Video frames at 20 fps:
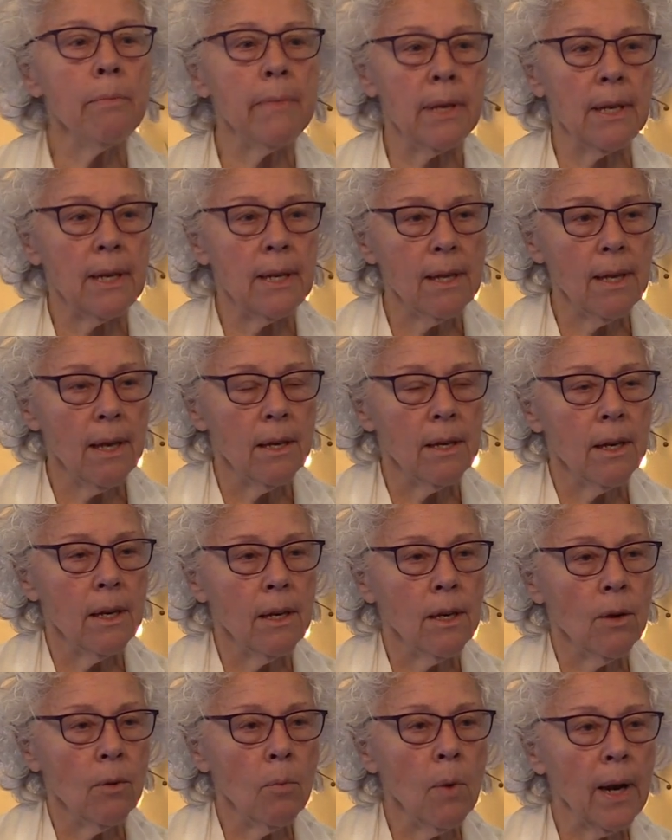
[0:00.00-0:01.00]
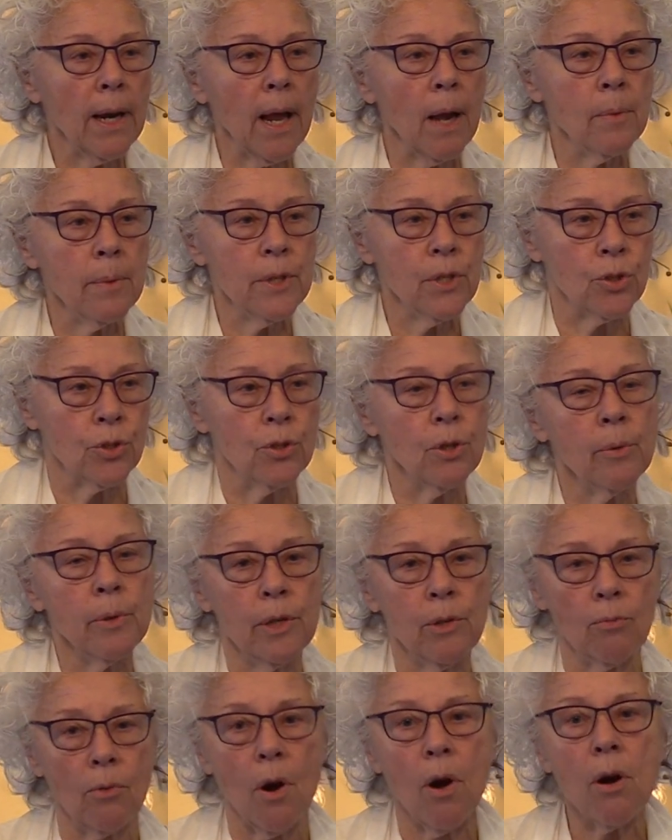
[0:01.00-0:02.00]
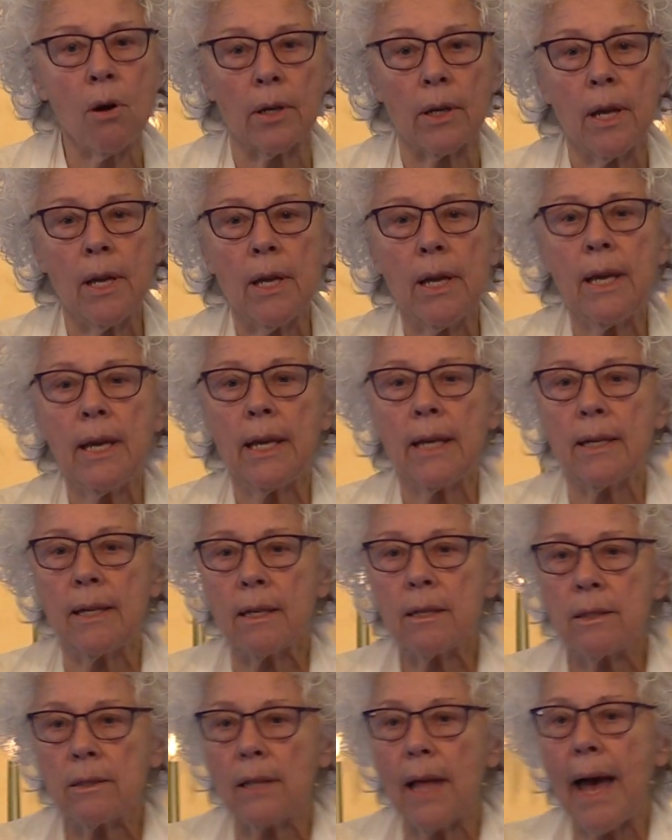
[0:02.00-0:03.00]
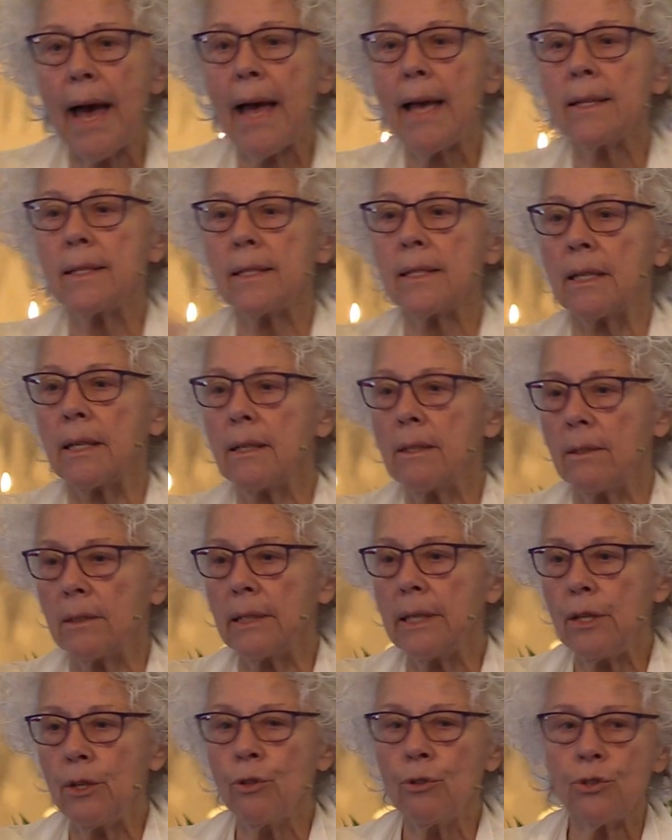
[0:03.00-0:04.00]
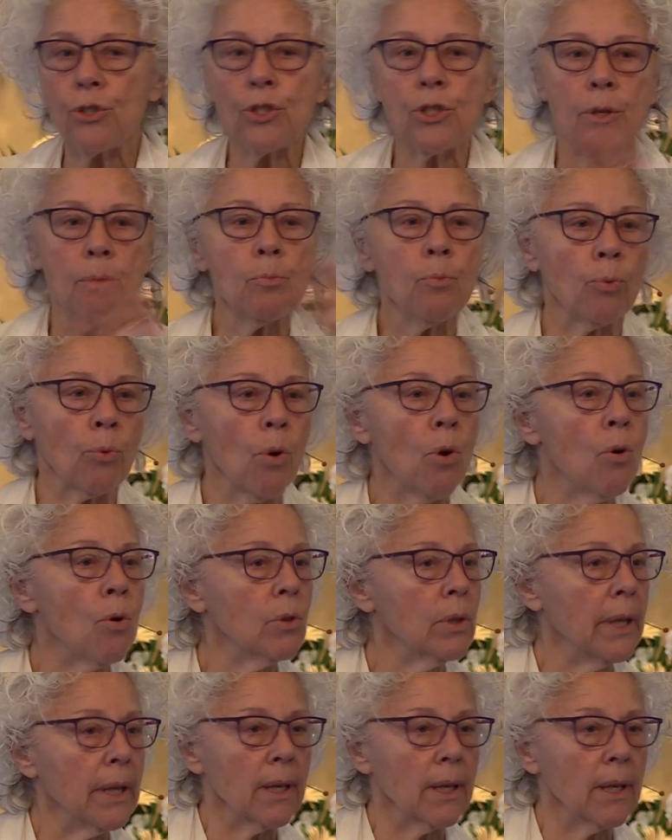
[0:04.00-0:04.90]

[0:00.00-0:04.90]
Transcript: me what I was doing wrong in a class, in a leadership role.